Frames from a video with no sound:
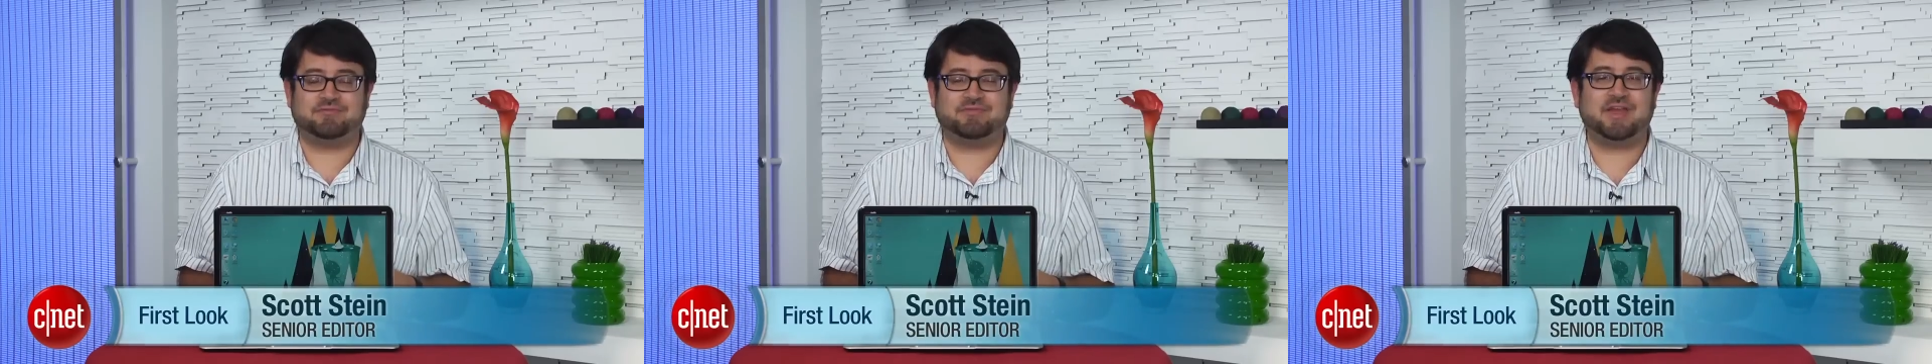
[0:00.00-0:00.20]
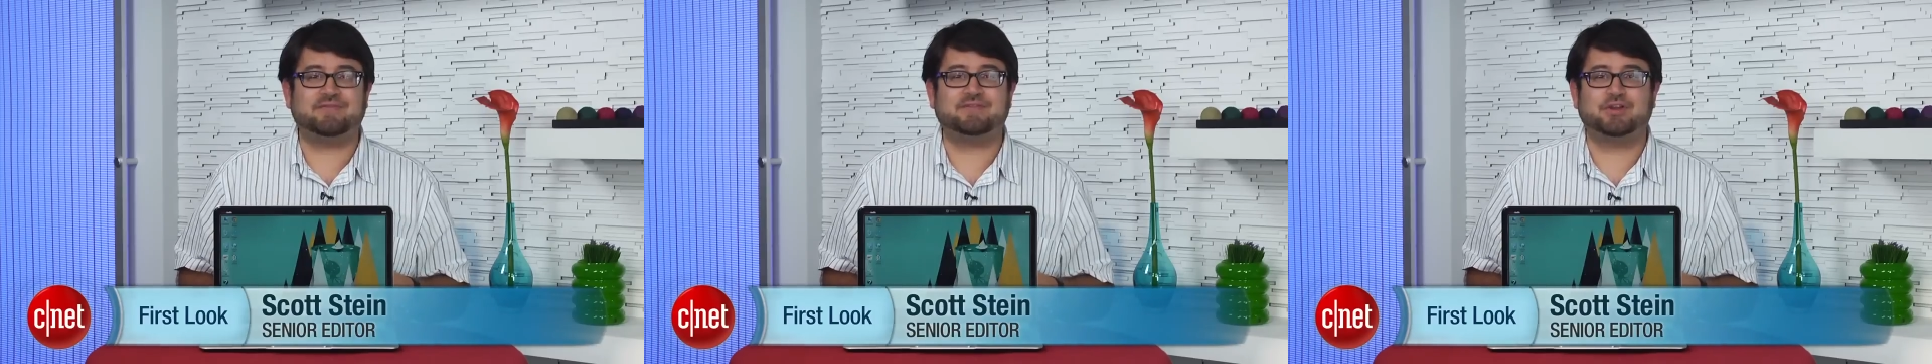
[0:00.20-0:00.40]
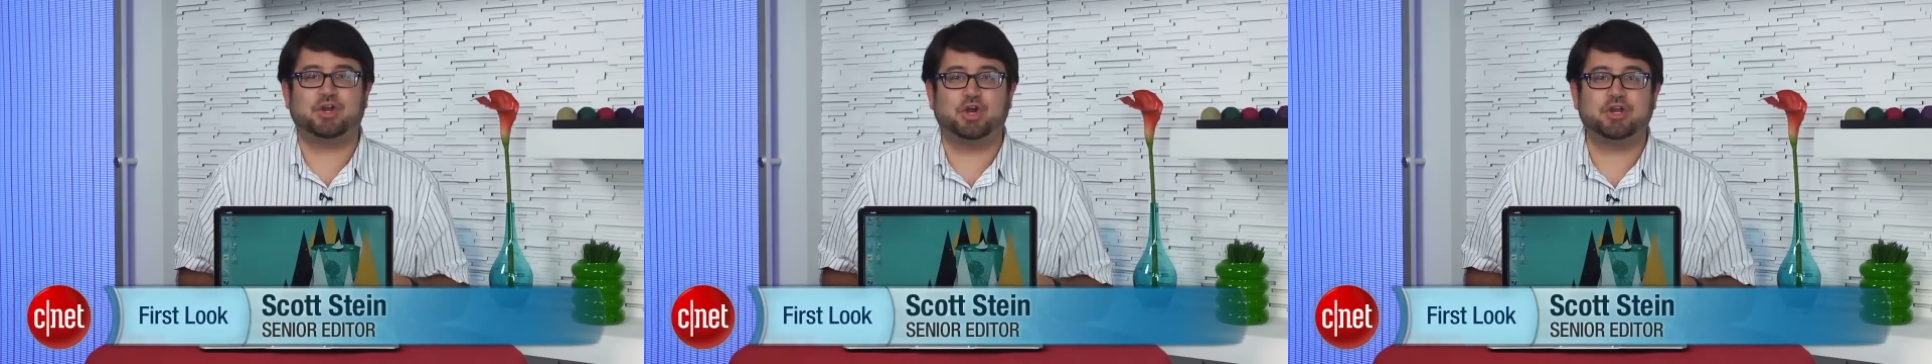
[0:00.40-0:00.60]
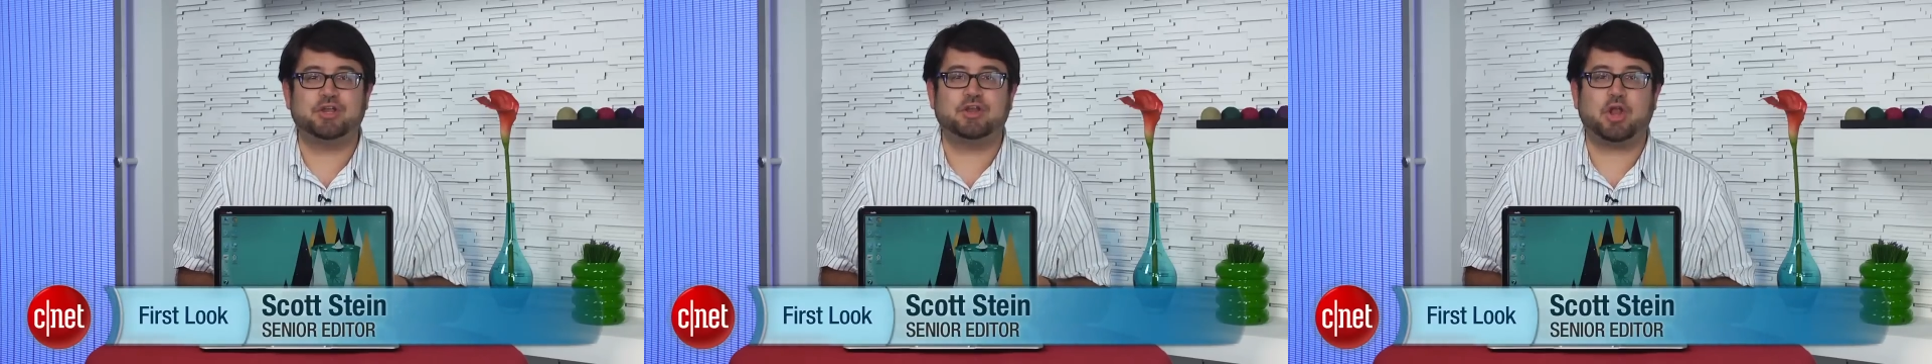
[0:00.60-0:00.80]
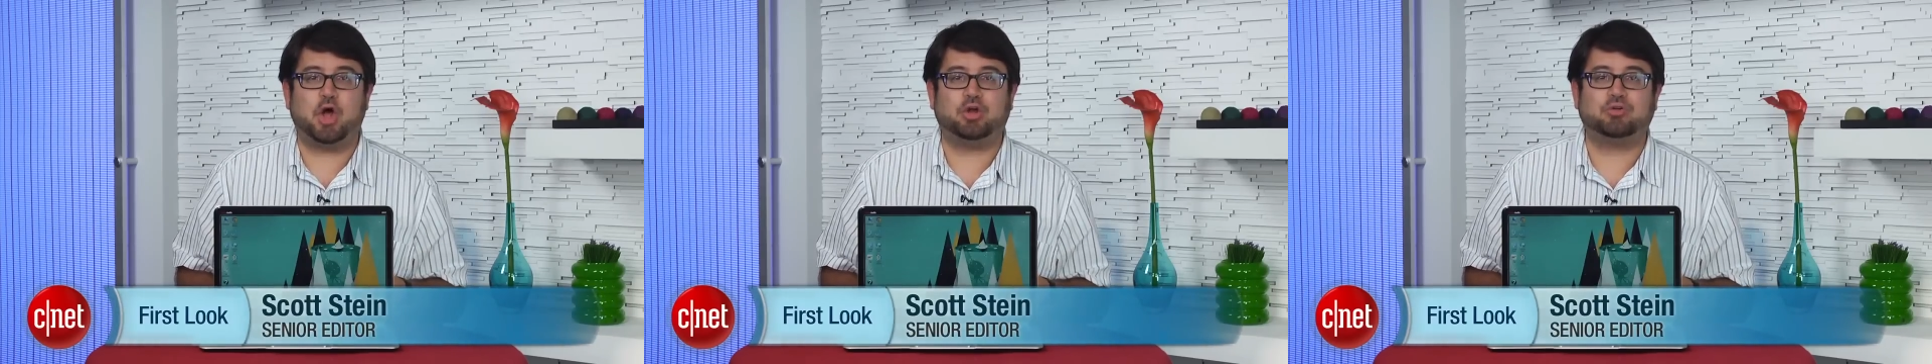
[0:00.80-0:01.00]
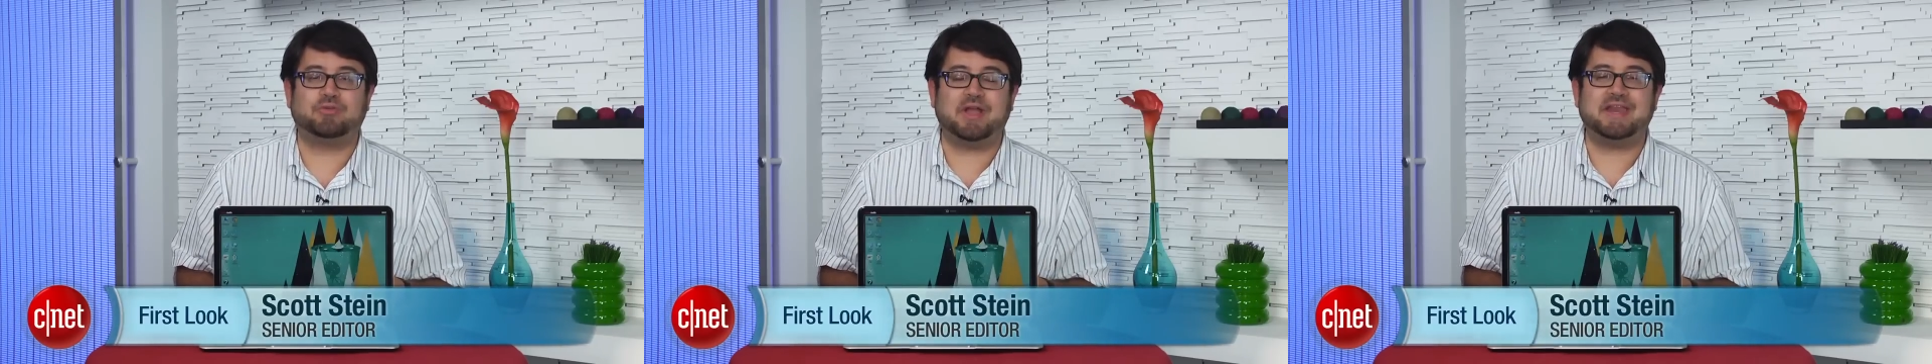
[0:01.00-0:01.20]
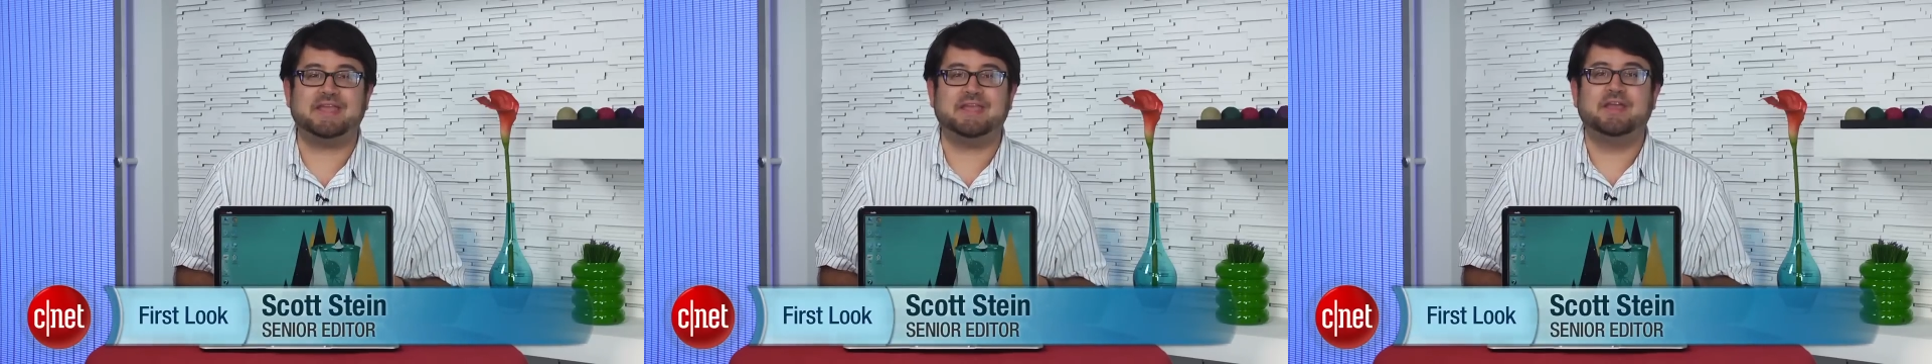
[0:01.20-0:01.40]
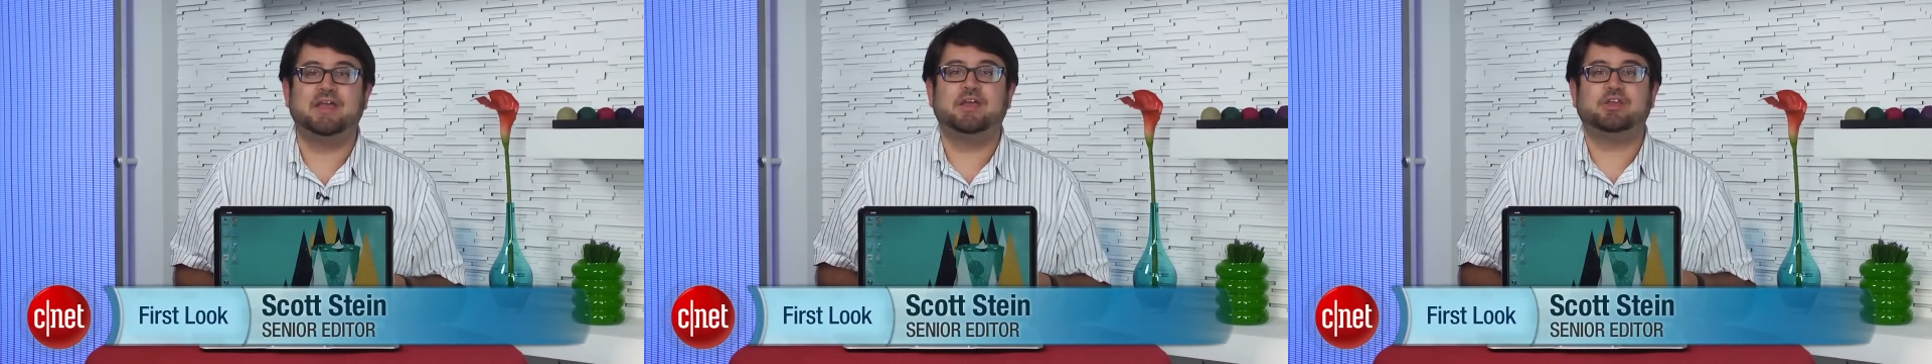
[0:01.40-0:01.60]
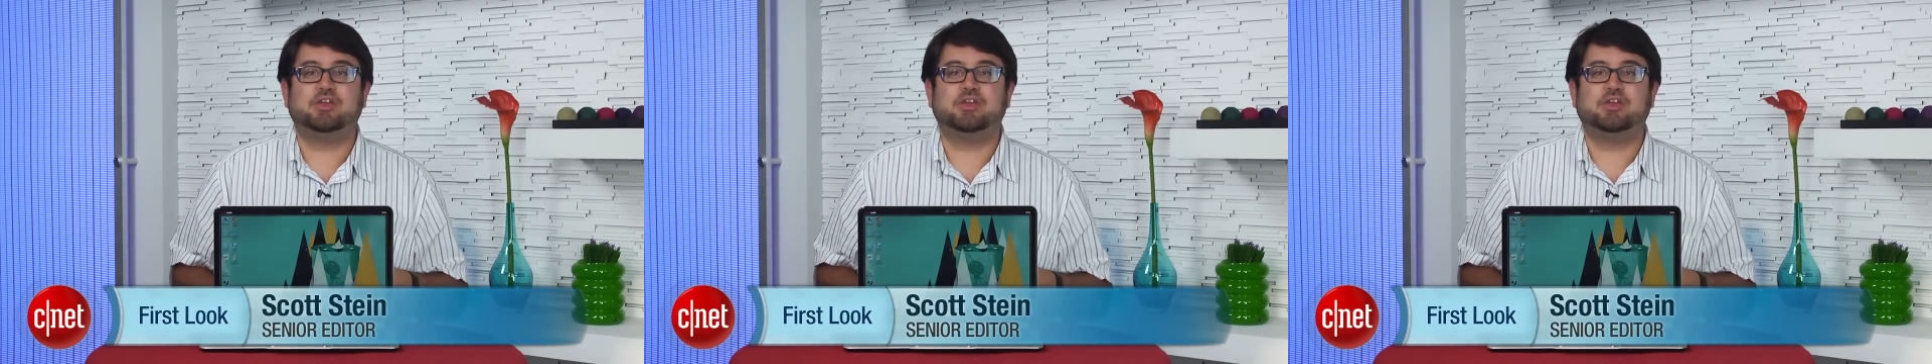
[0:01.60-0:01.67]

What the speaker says: If you haven't heard it already,